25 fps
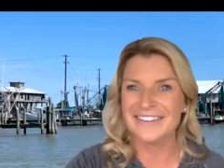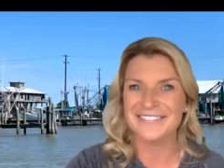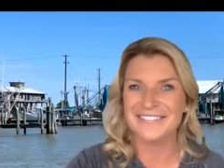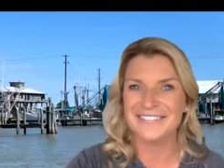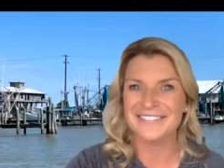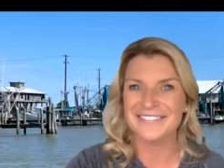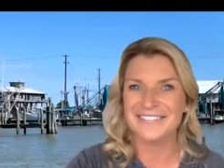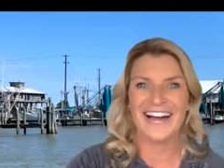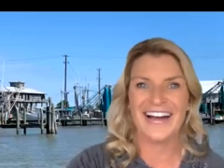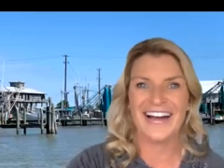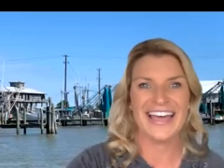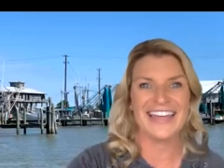
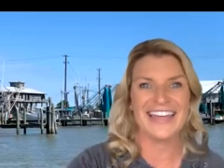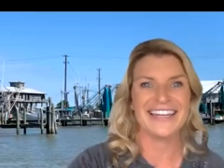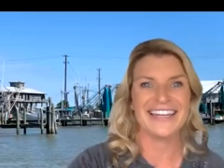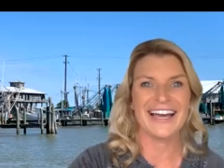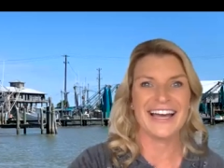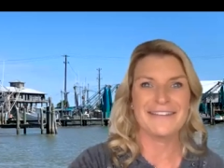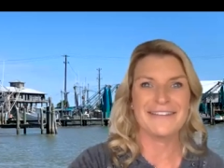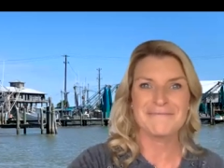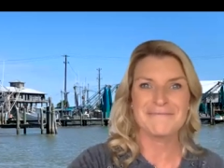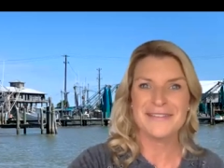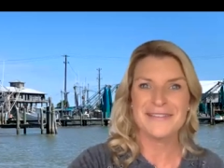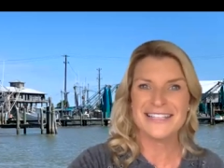about and
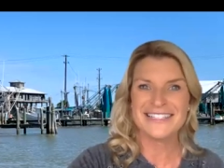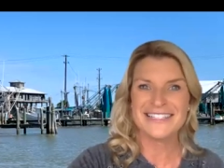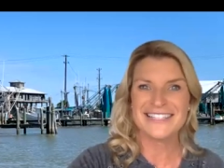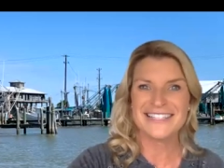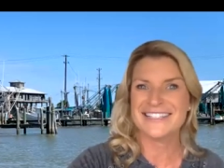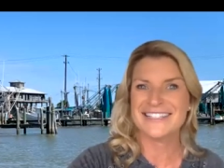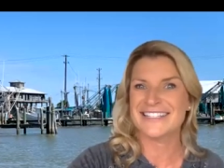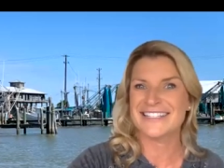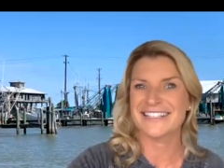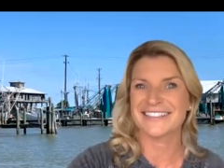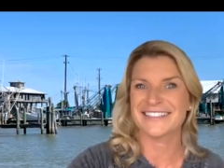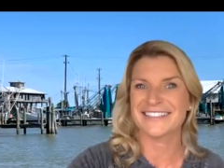I miss
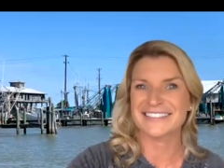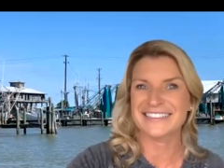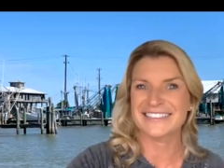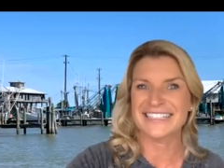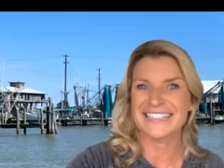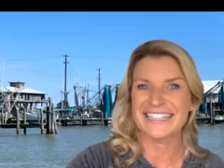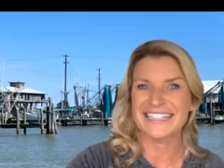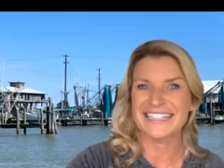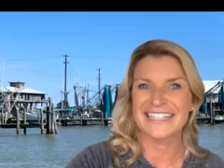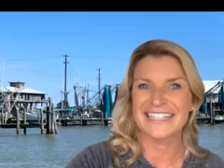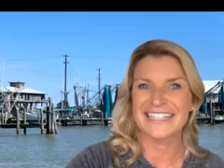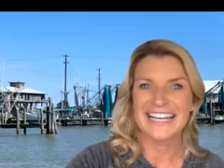
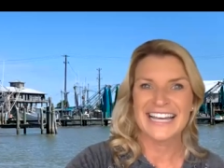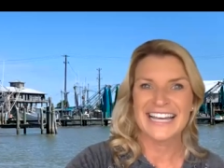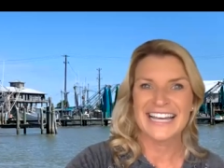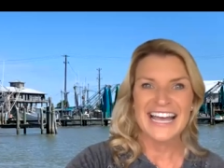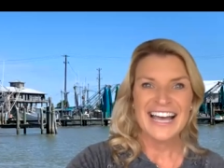dearly.